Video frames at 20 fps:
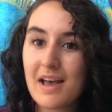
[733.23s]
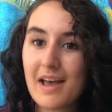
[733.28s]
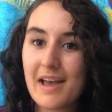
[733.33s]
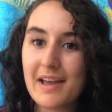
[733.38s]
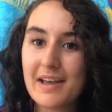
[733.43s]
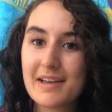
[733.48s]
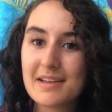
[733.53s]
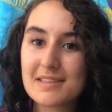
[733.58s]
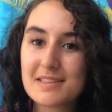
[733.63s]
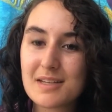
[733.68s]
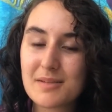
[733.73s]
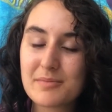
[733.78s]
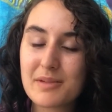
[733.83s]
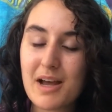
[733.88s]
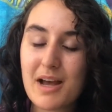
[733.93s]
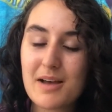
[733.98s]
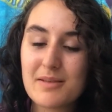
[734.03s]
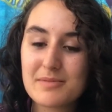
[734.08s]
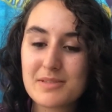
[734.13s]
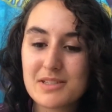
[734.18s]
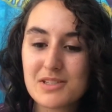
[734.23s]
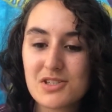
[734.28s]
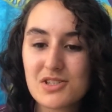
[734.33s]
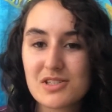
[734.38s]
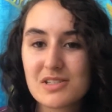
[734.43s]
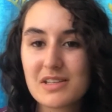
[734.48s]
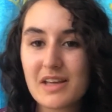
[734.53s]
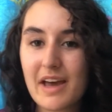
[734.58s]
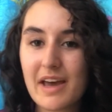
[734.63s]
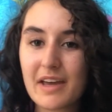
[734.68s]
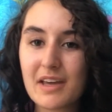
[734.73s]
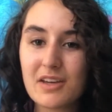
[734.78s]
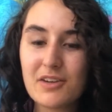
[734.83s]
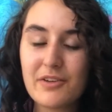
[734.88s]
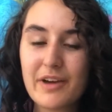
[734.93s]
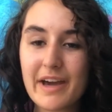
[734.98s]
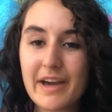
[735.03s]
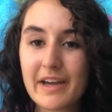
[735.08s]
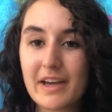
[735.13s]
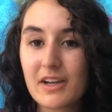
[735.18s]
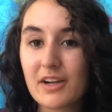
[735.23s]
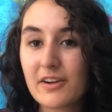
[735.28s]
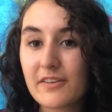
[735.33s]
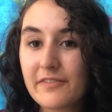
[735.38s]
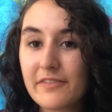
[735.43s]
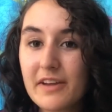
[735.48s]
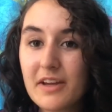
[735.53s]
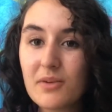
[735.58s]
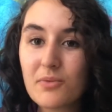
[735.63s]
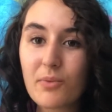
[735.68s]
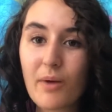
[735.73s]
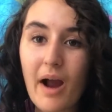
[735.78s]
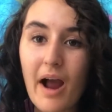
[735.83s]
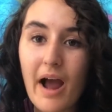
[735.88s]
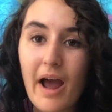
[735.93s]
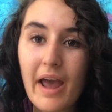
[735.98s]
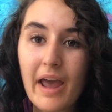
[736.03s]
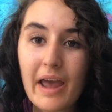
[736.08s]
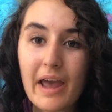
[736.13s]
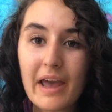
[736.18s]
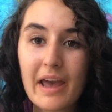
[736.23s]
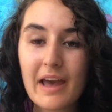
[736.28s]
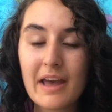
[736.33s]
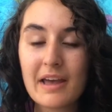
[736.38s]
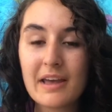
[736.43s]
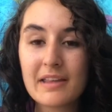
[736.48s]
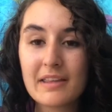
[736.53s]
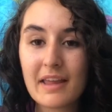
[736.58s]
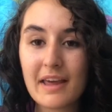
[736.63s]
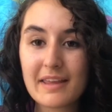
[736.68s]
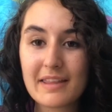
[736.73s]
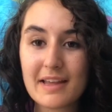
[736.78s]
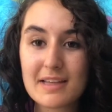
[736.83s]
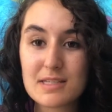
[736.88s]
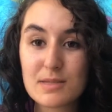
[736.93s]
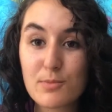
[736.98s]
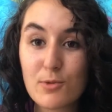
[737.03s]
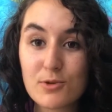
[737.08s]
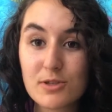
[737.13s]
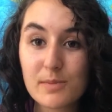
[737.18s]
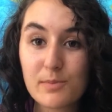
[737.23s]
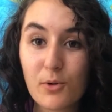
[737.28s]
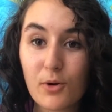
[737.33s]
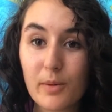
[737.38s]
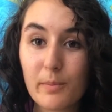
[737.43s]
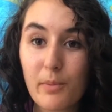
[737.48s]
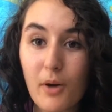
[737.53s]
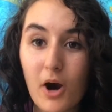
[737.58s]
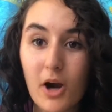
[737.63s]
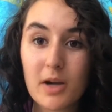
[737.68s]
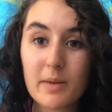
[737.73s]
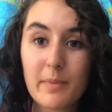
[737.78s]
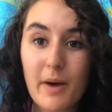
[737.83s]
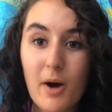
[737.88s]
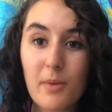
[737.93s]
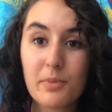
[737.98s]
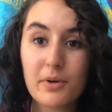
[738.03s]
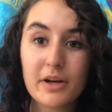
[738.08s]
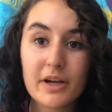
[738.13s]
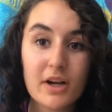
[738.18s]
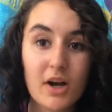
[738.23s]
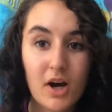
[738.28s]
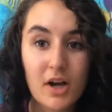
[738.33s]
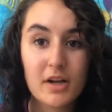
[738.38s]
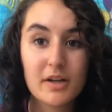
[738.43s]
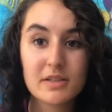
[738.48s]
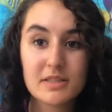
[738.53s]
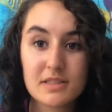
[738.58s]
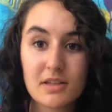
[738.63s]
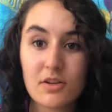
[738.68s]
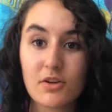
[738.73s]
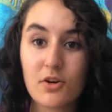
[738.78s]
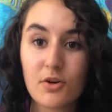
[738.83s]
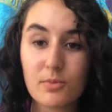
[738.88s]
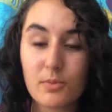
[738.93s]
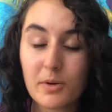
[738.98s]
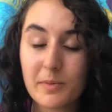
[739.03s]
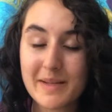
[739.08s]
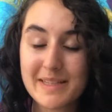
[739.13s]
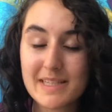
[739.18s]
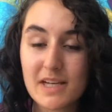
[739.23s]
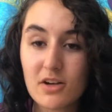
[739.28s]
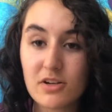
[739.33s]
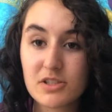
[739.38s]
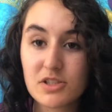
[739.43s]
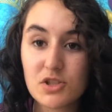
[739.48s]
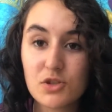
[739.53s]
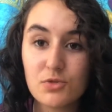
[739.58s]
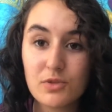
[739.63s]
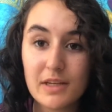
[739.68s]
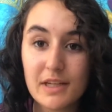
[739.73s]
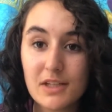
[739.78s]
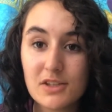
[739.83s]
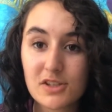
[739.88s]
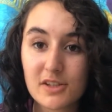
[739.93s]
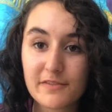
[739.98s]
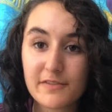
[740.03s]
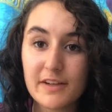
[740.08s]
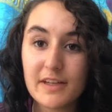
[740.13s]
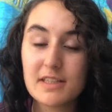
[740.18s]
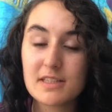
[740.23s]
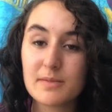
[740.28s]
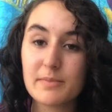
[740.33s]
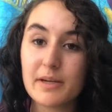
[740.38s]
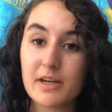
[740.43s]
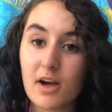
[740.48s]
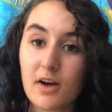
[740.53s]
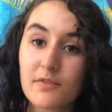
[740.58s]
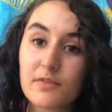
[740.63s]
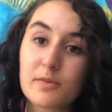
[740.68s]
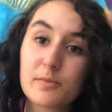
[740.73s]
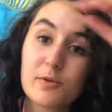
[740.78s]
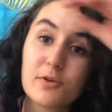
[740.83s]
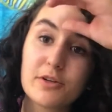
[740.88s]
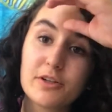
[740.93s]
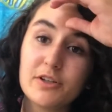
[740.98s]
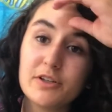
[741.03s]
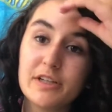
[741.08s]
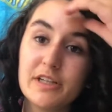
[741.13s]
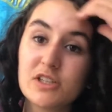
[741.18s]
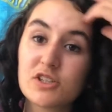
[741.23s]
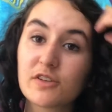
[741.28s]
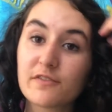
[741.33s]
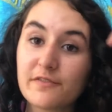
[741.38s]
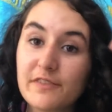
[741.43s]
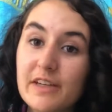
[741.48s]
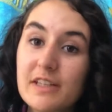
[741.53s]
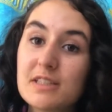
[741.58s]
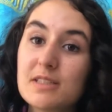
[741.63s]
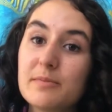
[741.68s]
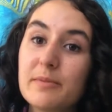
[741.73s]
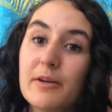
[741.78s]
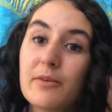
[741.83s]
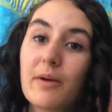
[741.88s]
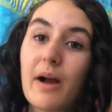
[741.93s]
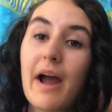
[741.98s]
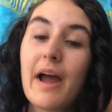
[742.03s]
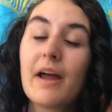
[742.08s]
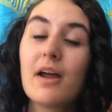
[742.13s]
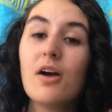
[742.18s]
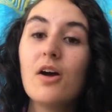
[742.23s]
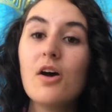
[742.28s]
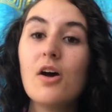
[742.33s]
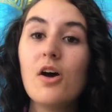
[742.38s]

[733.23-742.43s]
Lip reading: And sometimes it's just like you can't get your feet right, and like that's the most important part about putting on a silicone mermaid tail is you need your feet to be comfortable and you need your feet to be right.